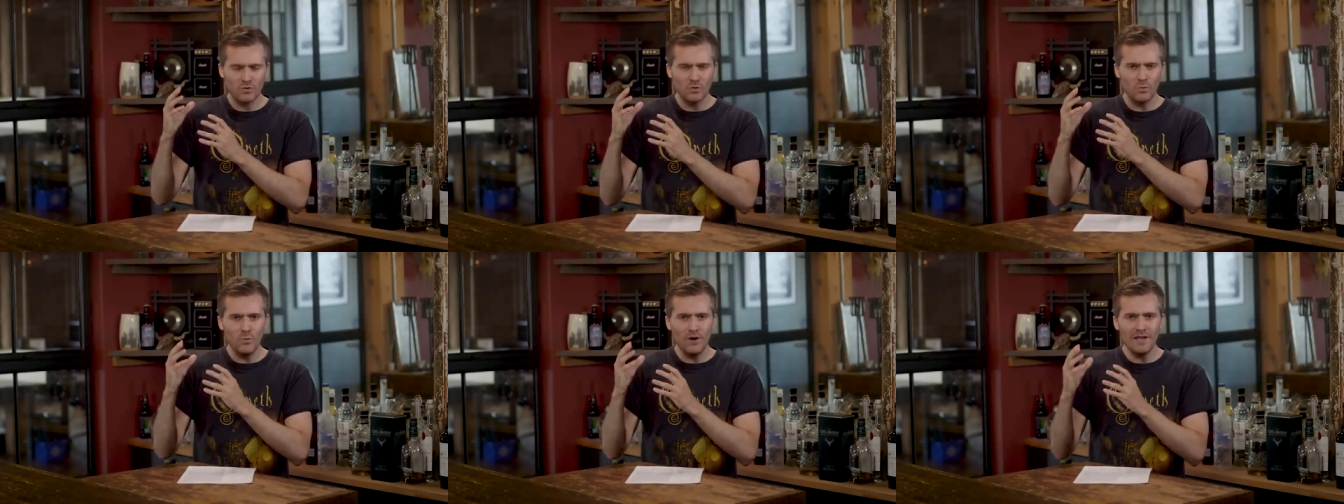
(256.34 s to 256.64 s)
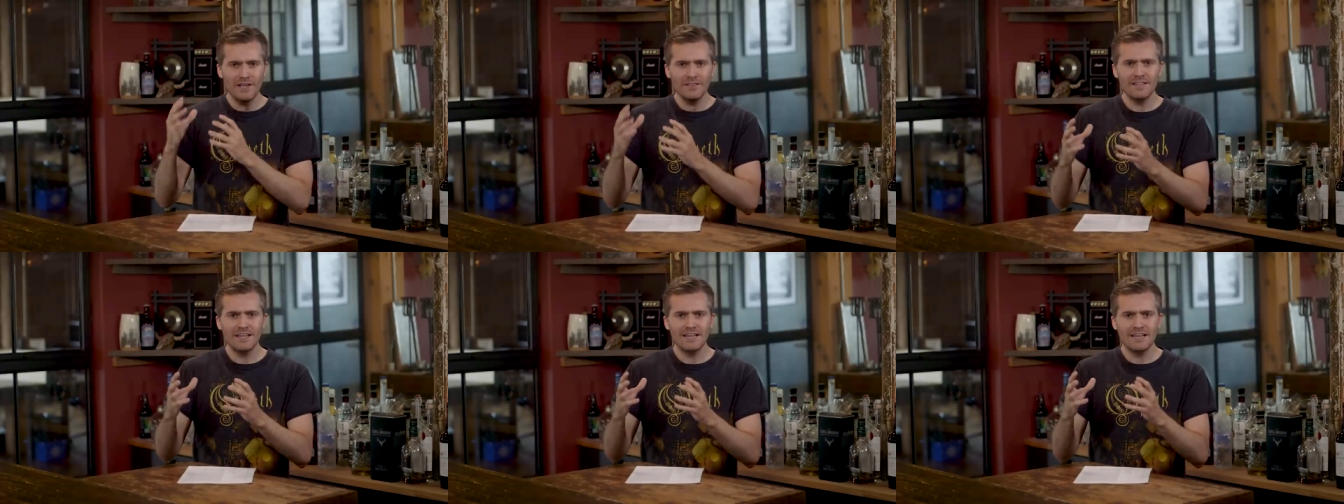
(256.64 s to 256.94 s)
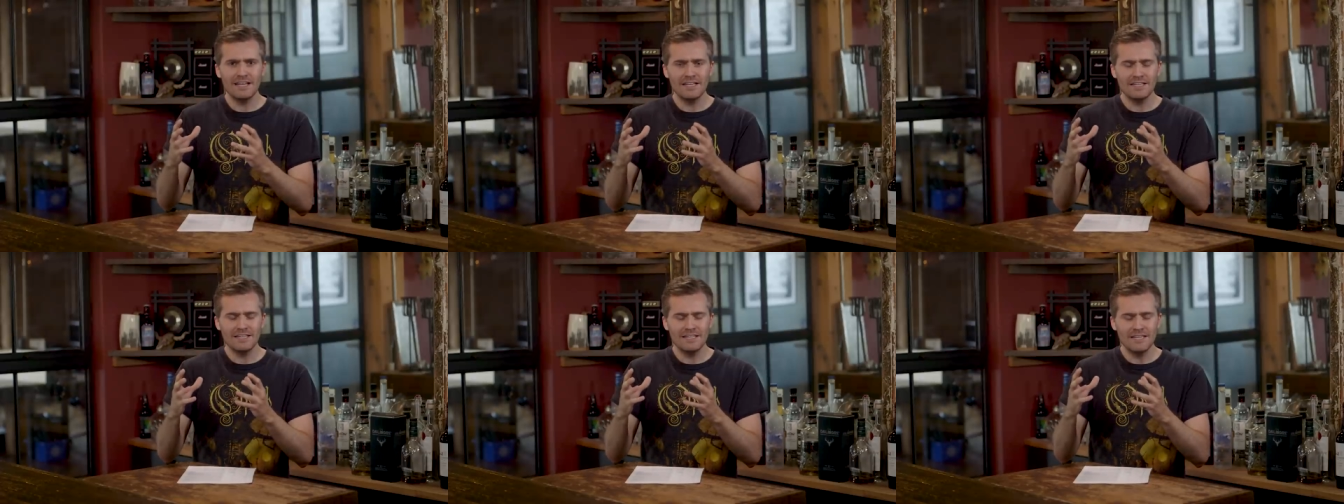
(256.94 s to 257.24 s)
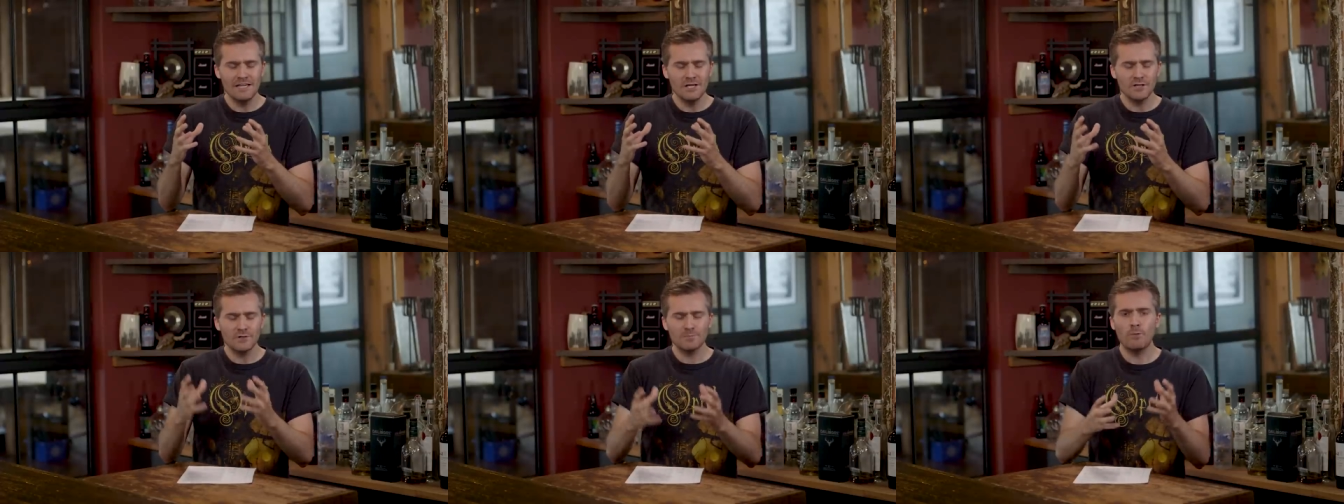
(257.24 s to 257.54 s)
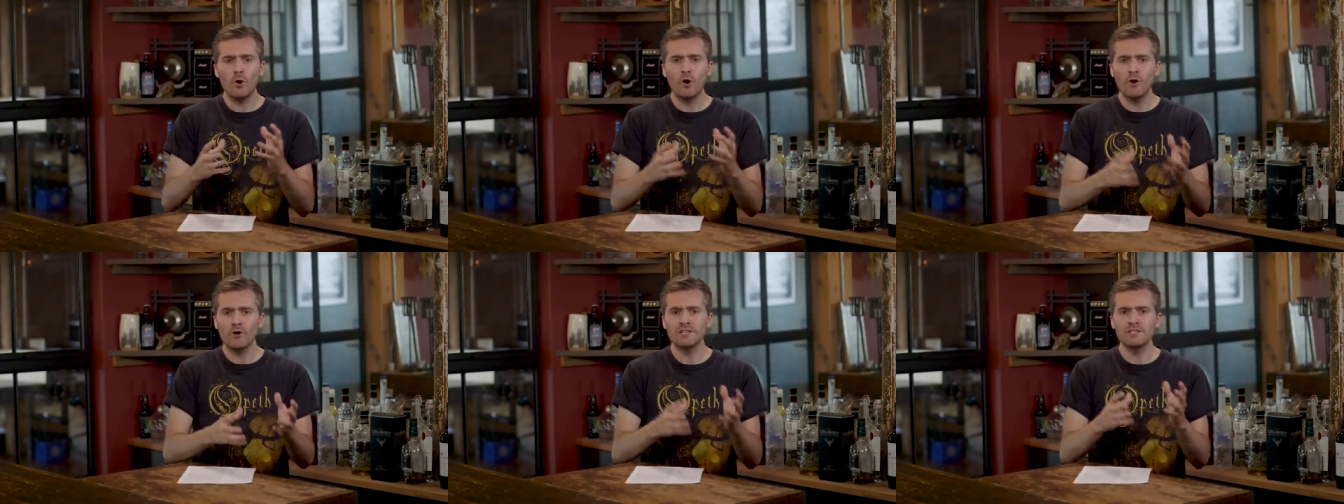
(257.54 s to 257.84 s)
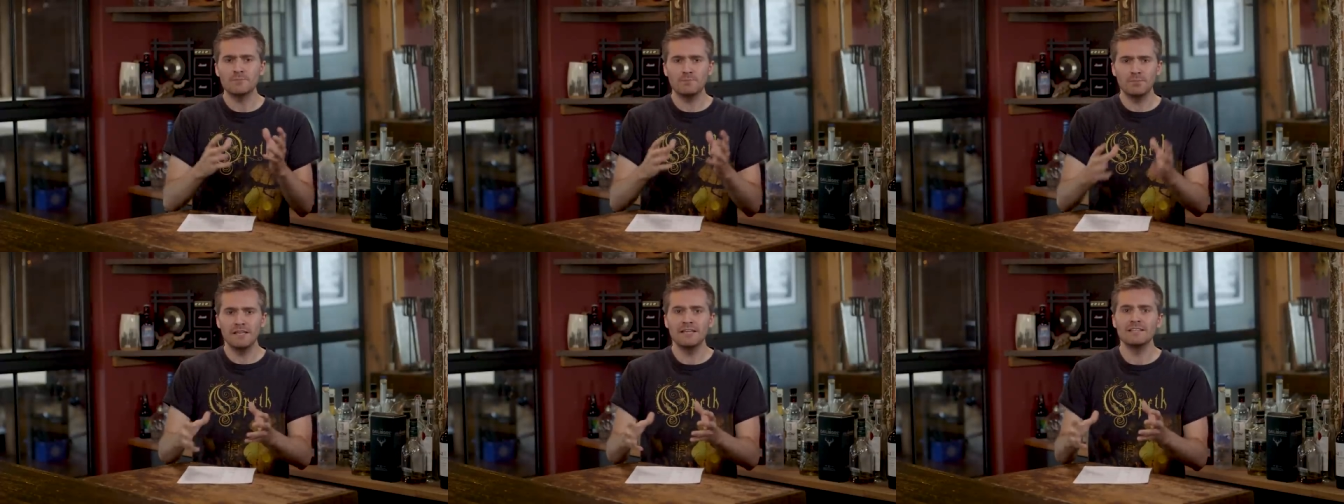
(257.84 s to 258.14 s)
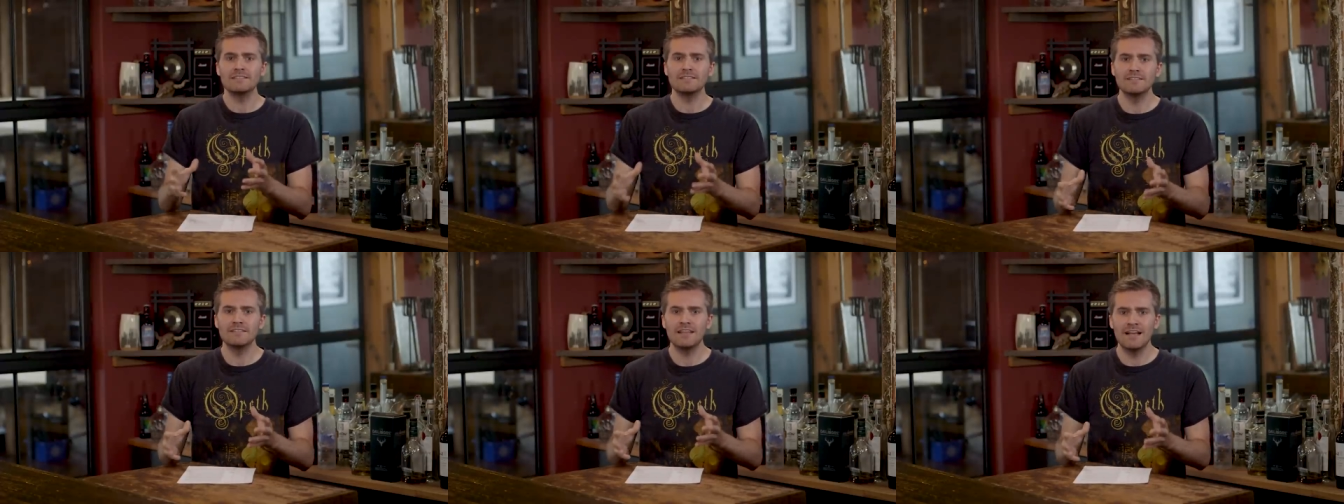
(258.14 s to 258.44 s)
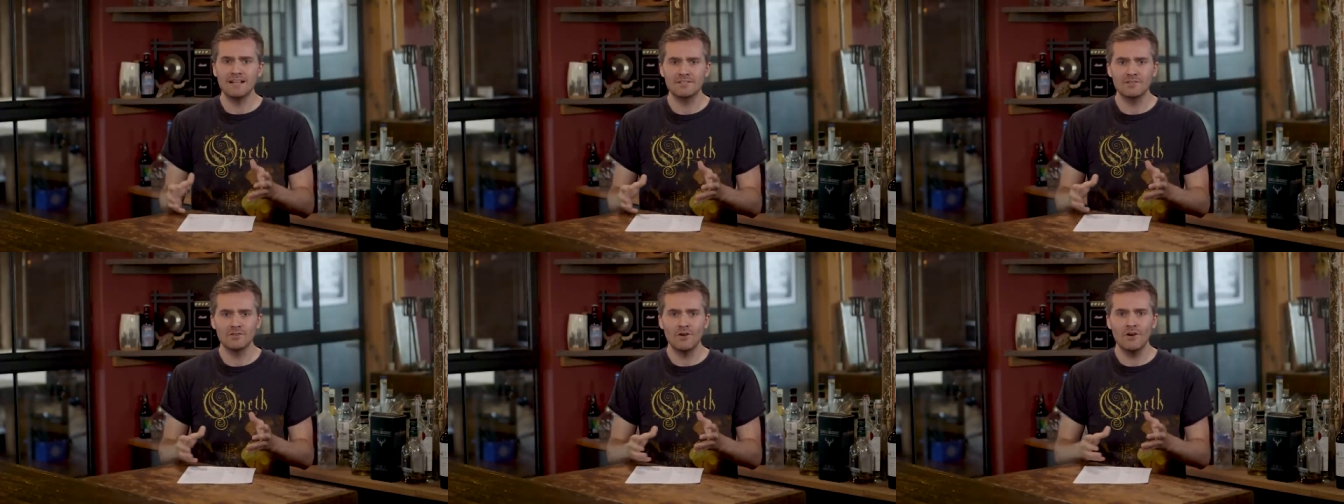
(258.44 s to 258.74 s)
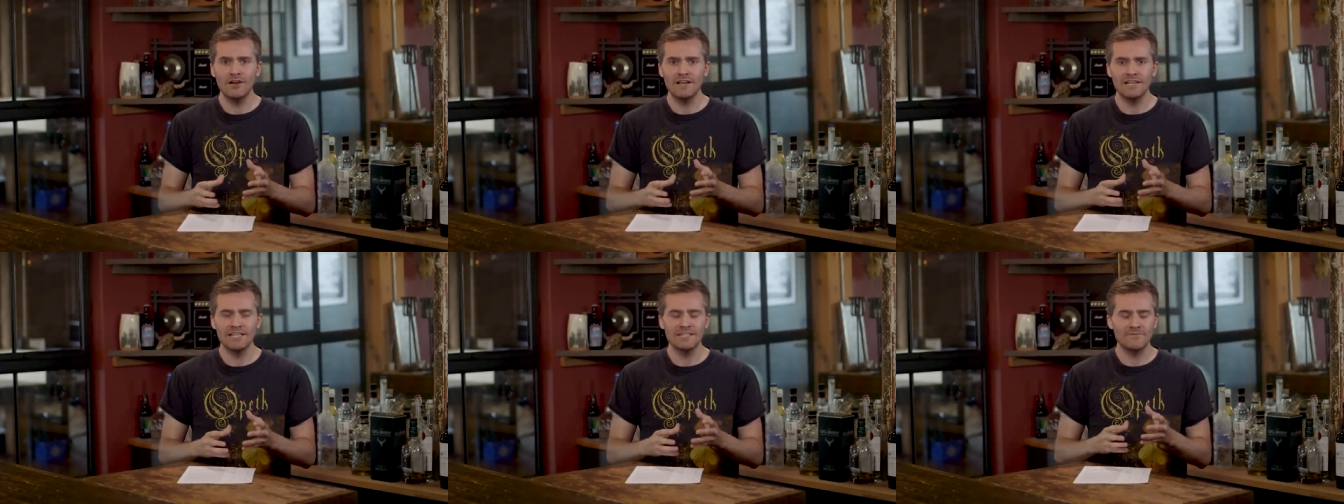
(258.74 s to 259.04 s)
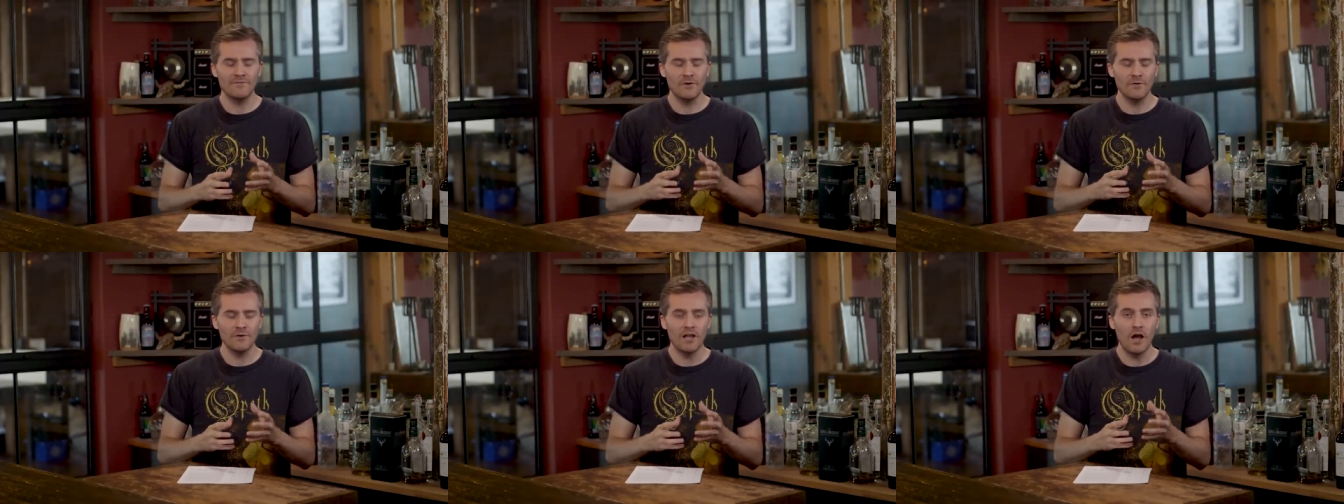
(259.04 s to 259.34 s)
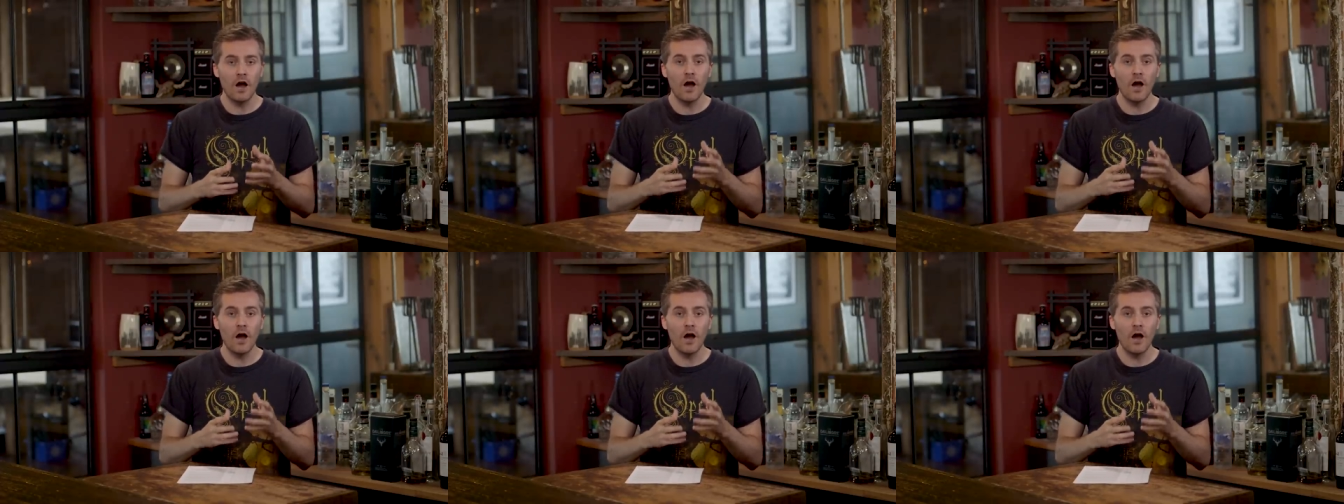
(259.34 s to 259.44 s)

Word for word: The way that each part is placed in that song is very